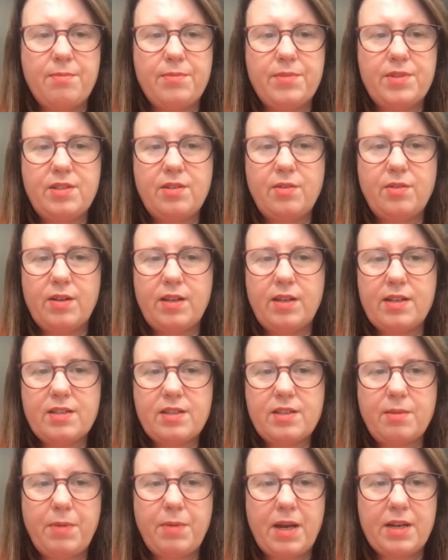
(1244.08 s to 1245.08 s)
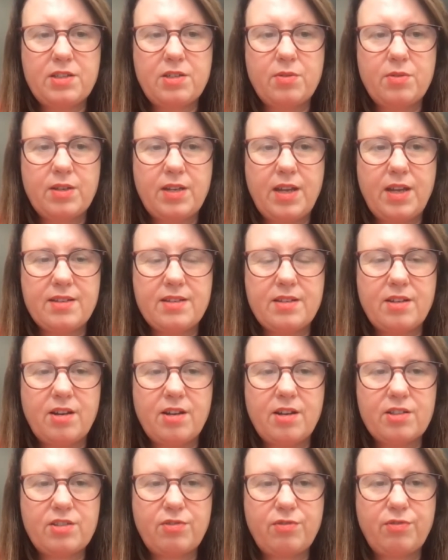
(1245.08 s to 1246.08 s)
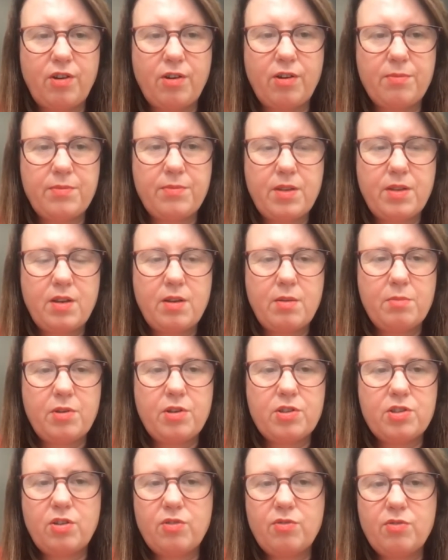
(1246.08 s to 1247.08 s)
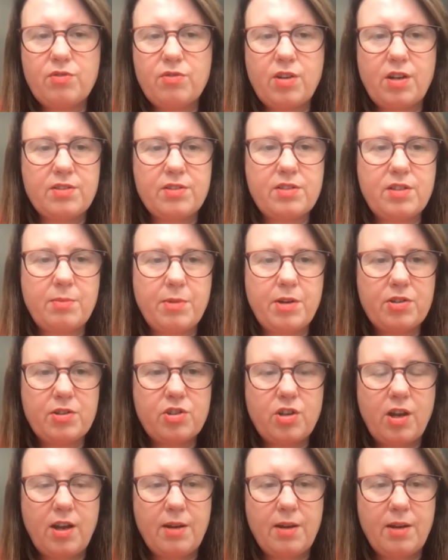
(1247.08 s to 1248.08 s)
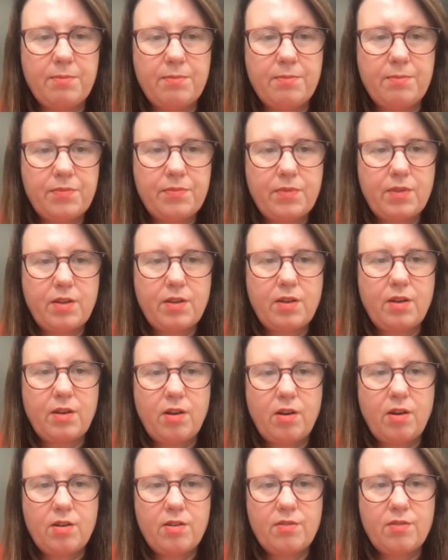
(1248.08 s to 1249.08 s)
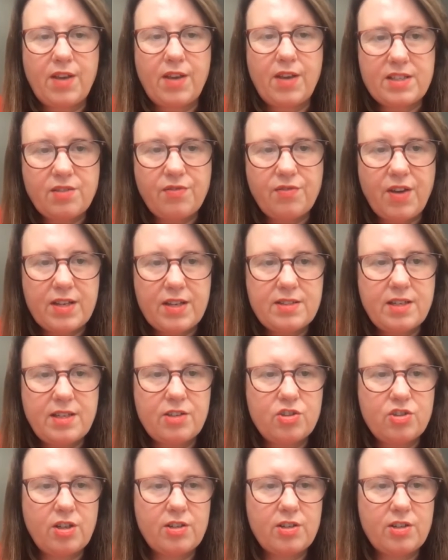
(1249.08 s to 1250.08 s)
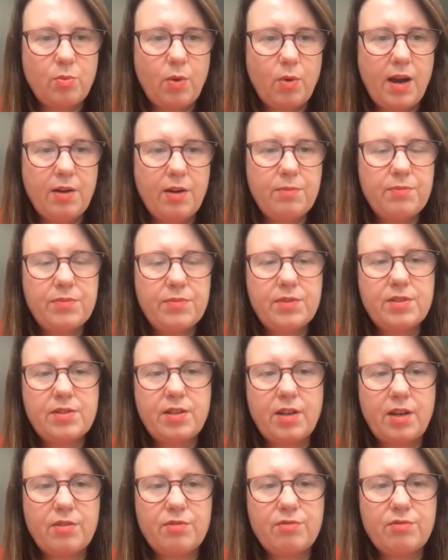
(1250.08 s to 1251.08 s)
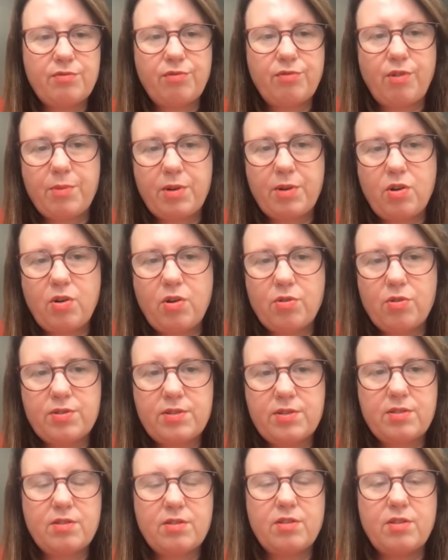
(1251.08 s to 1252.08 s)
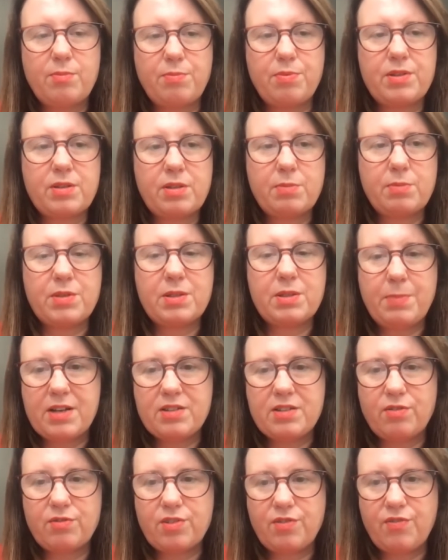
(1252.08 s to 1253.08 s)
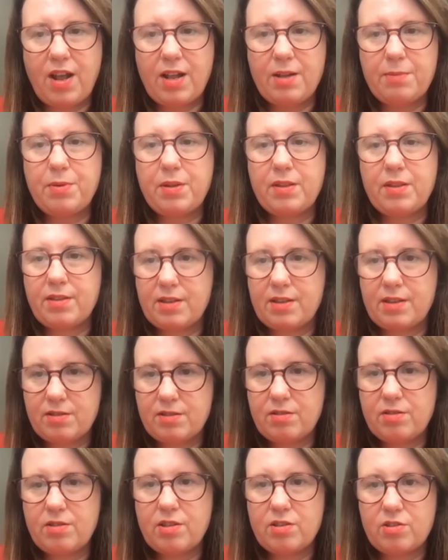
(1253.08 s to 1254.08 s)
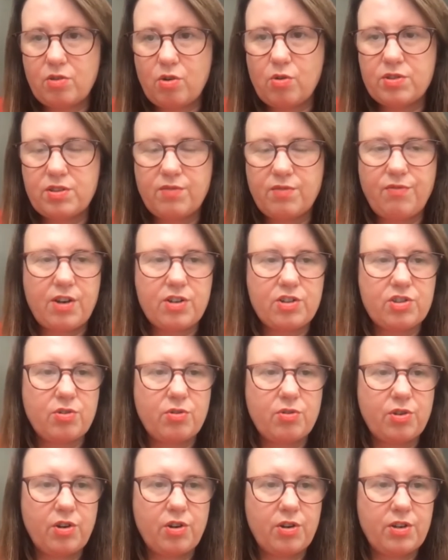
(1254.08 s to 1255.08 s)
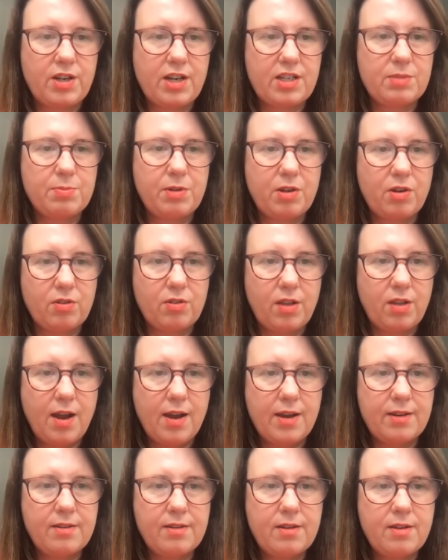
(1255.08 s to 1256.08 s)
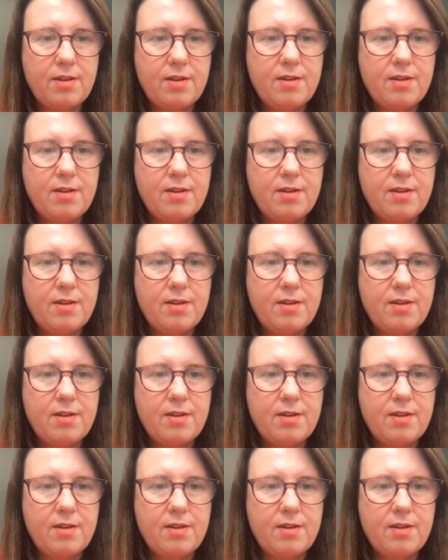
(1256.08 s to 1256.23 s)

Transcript: Sue, I'd like to come back to you again and ask from, because you've done so much face-to-face teaching as well. So from a course, you know, the perspective of developing this course in functional neuroanatomy online,